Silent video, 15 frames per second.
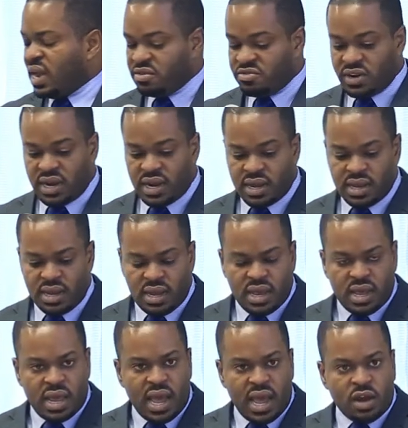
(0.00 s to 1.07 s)
Africa.
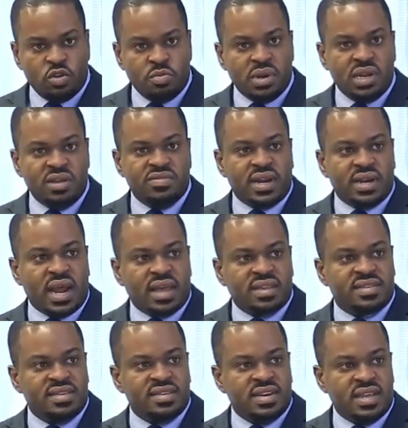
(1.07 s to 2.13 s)
And we believe that
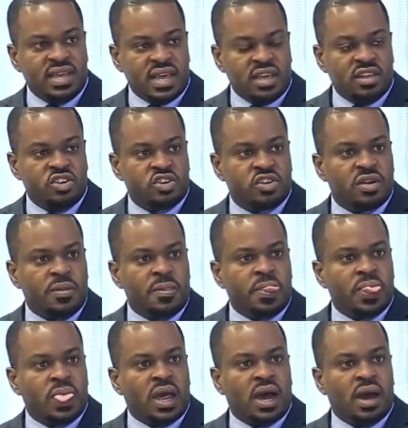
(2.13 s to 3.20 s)
as CDH,
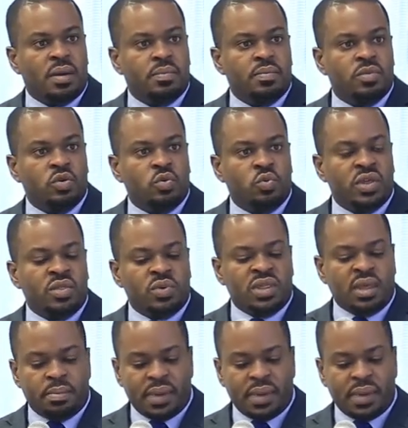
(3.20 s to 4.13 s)
with a